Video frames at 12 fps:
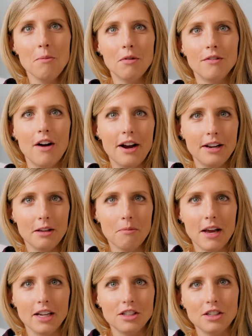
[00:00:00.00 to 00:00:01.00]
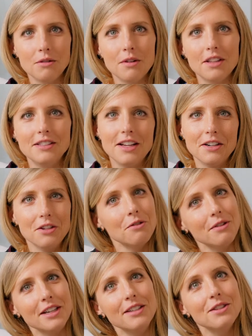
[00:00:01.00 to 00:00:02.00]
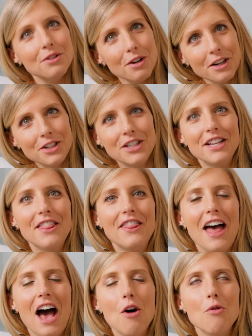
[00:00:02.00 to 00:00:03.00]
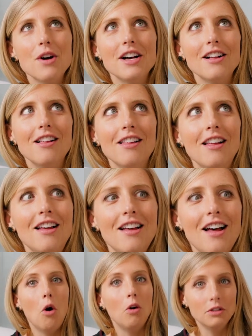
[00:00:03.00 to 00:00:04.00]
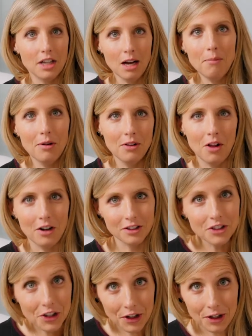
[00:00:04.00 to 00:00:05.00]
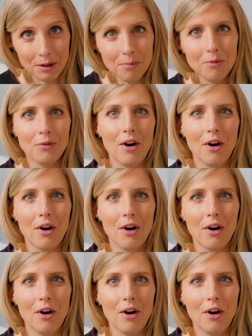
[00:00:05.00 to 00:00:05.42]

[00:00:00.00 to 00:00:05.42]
providing patient with a dental reconstruction that will hold up long term,